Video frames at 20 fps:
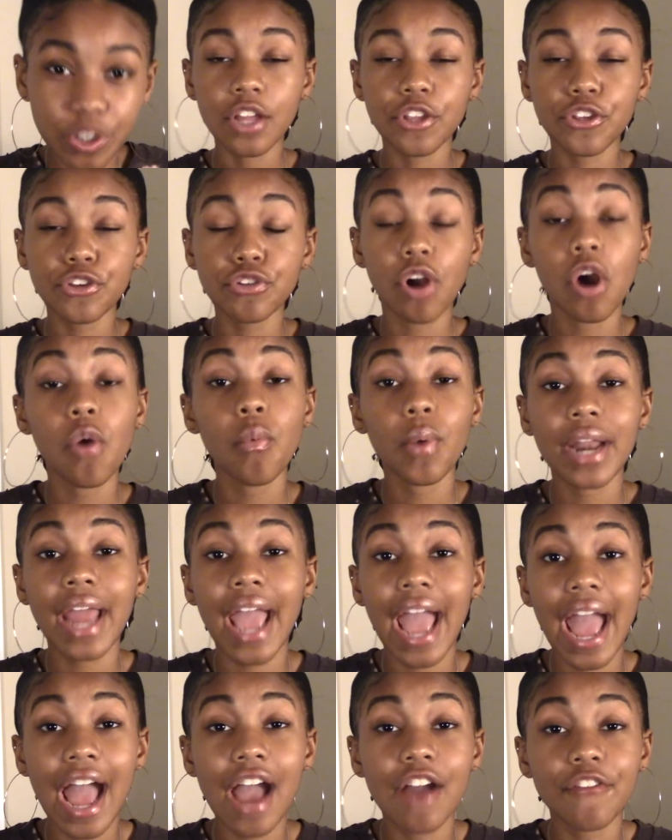You don't want to
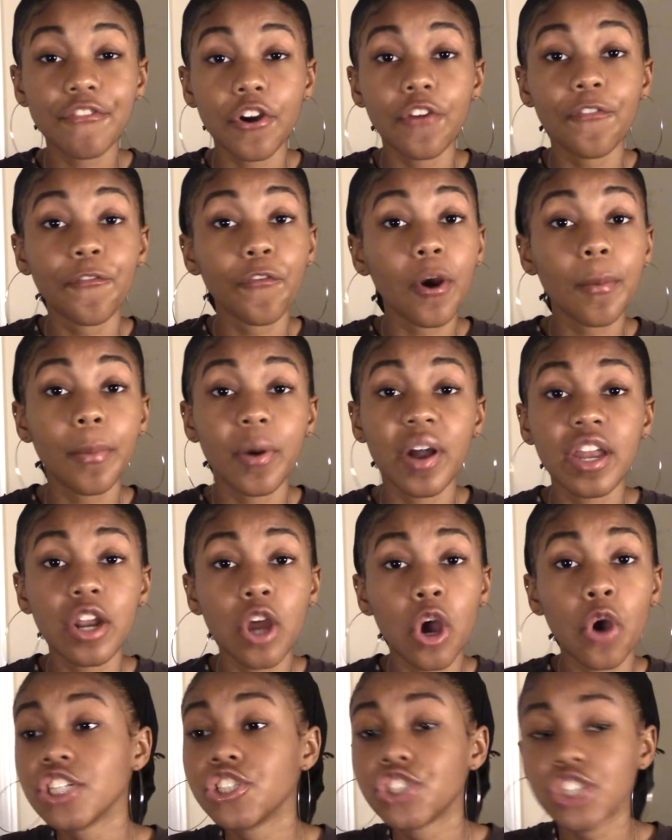have a 4.0
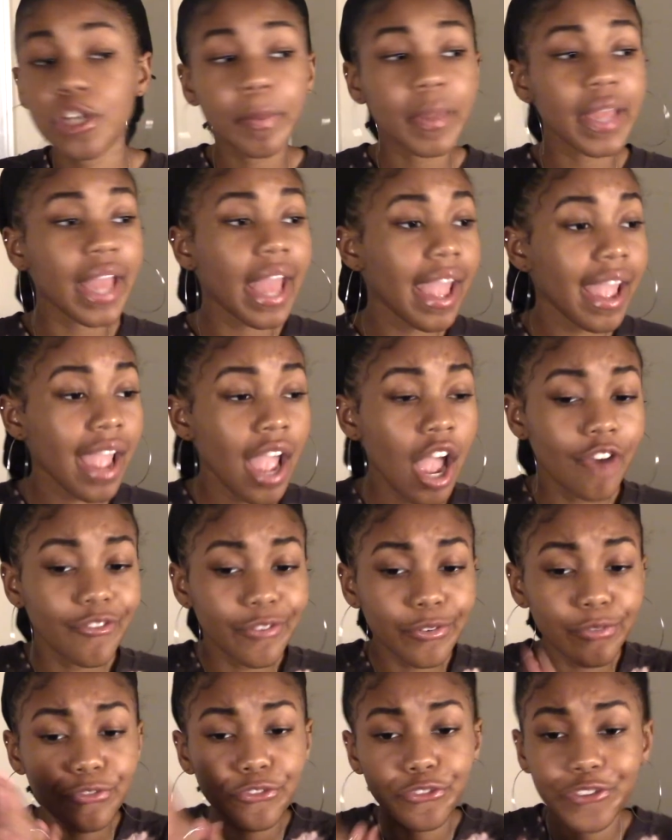GPA
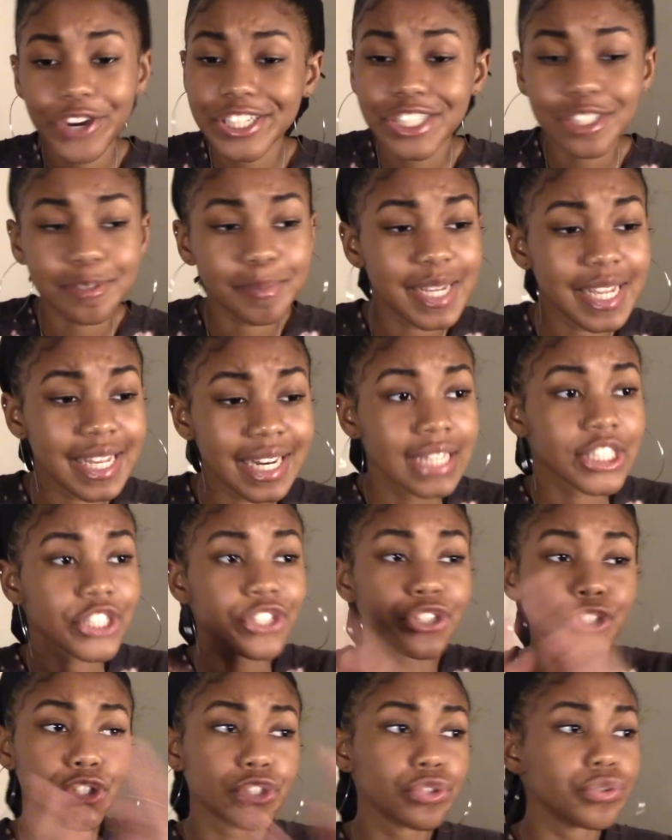from freshman
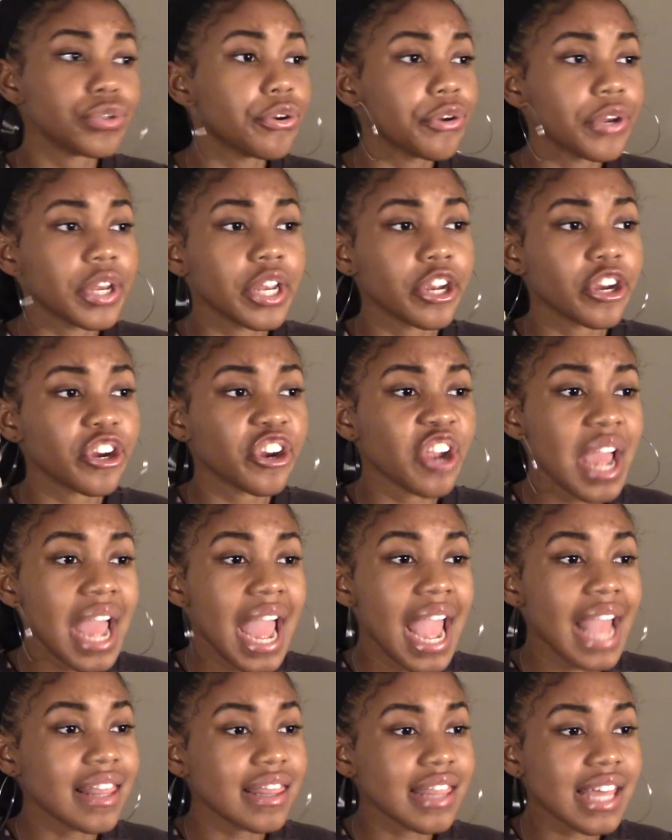to junior year,
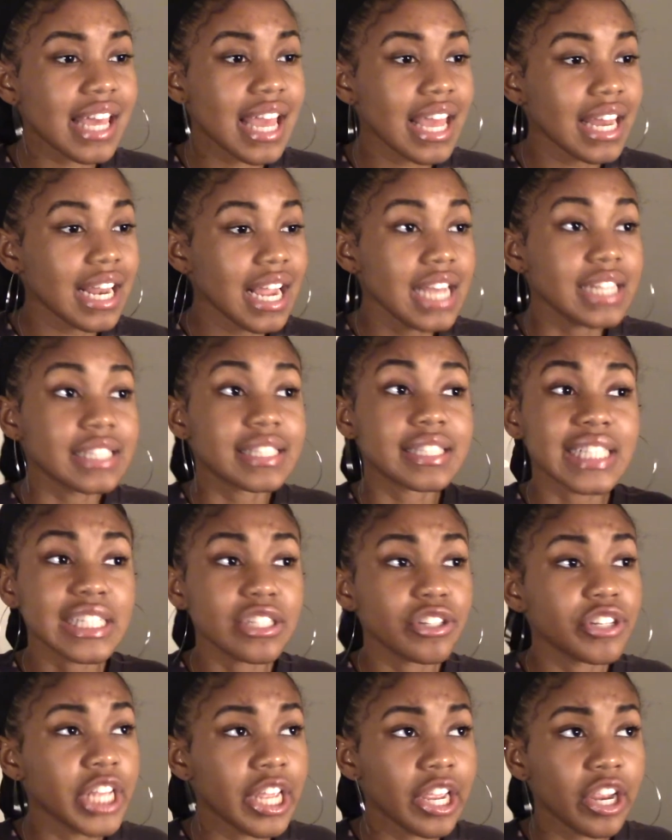and then
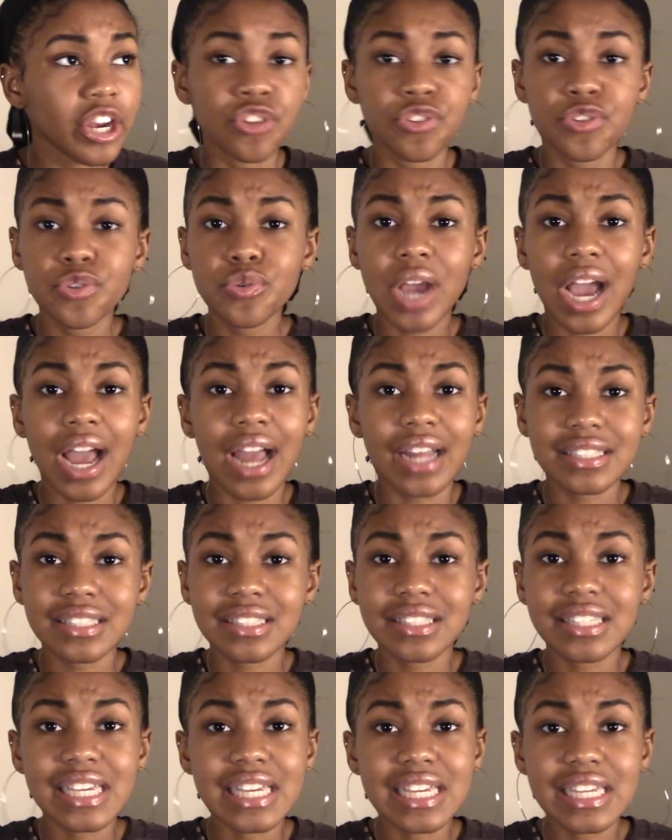senior year you got
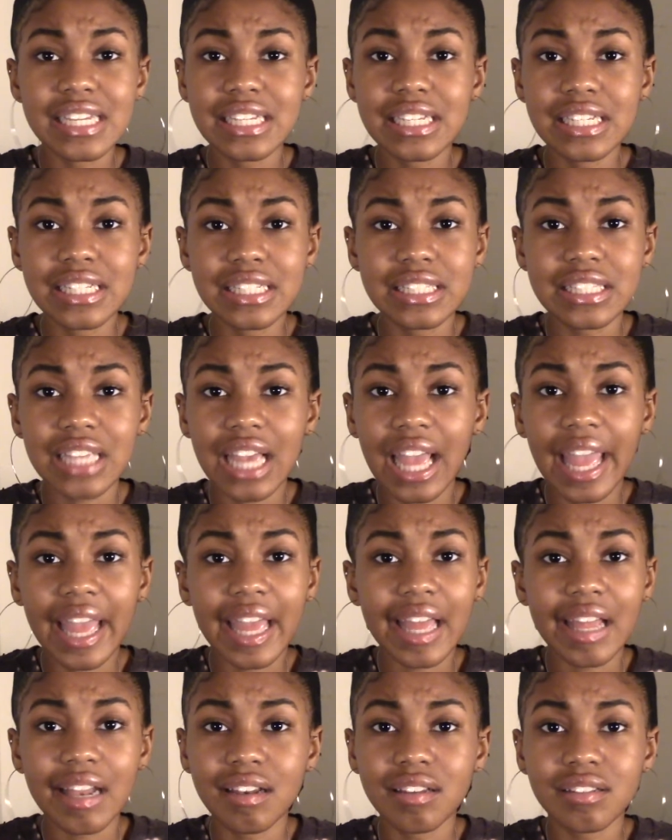C's
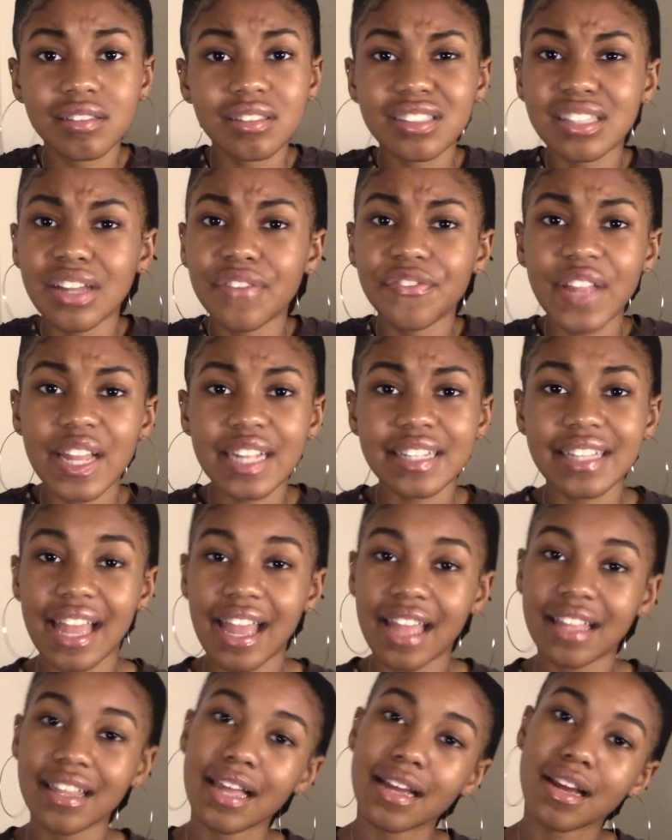and stuff like
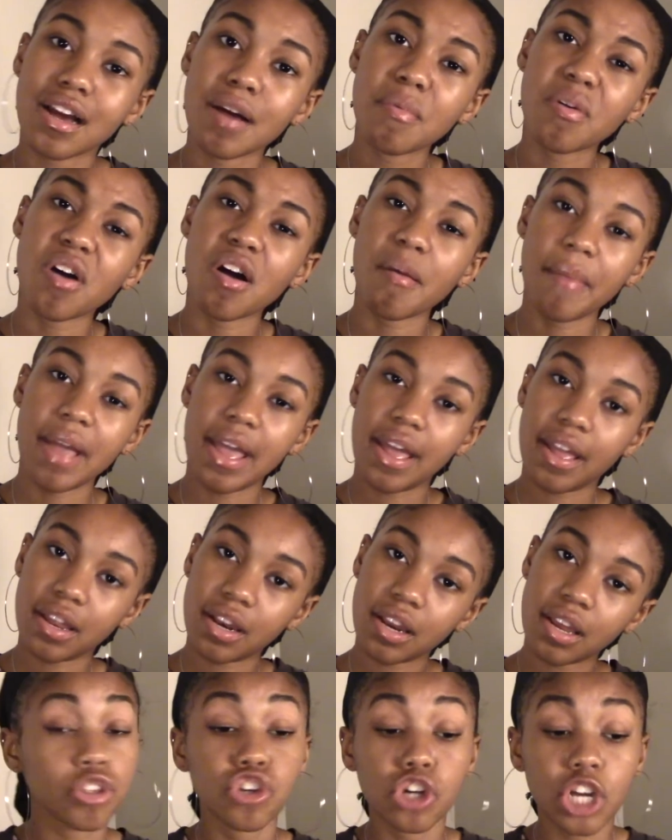that. Like, come on, man.
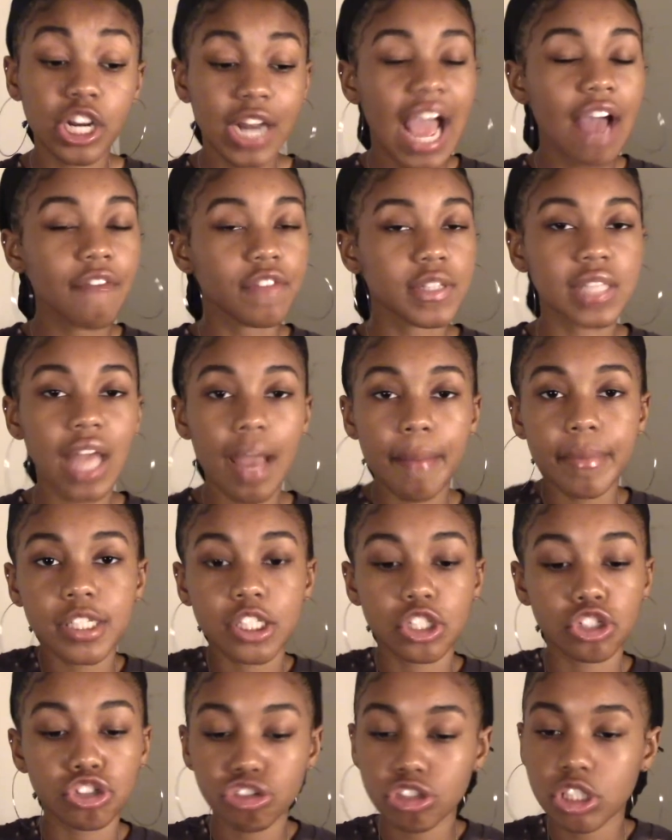You're gonna have assignments
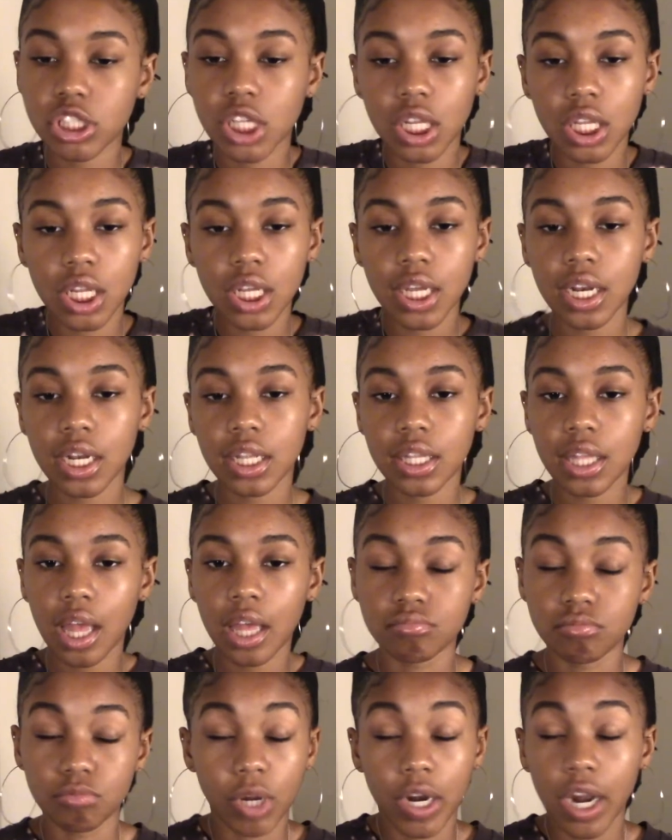and you're just gonna look at it
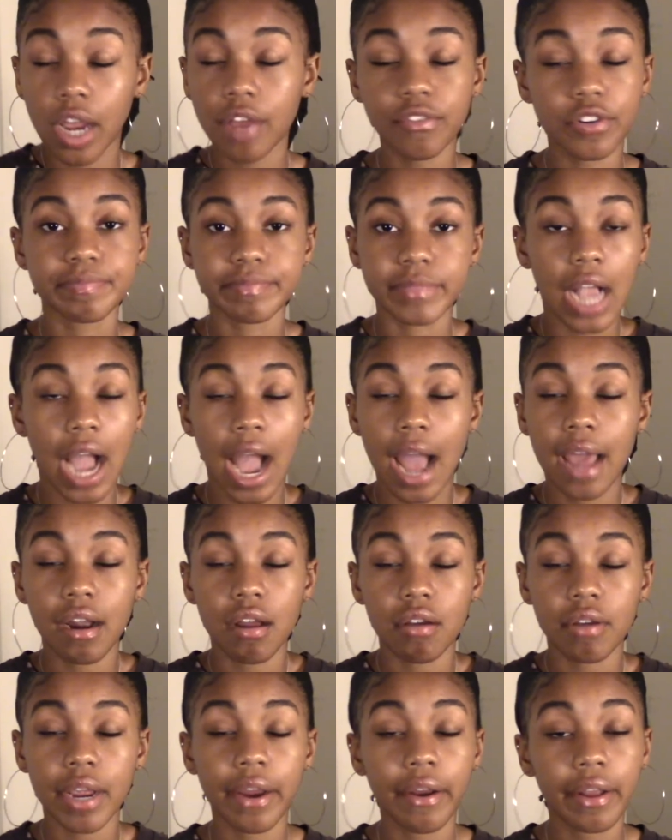like, whatever. I
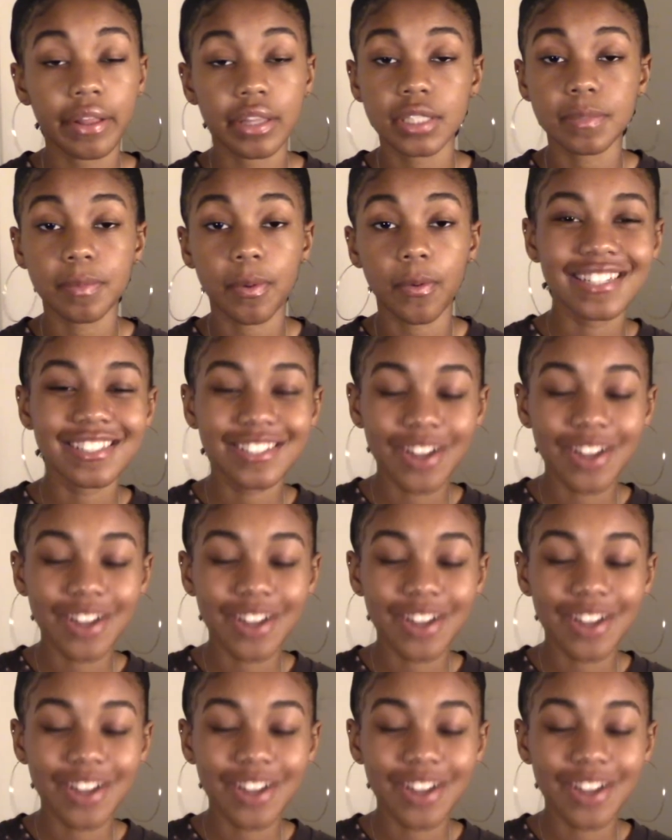don't care at this point.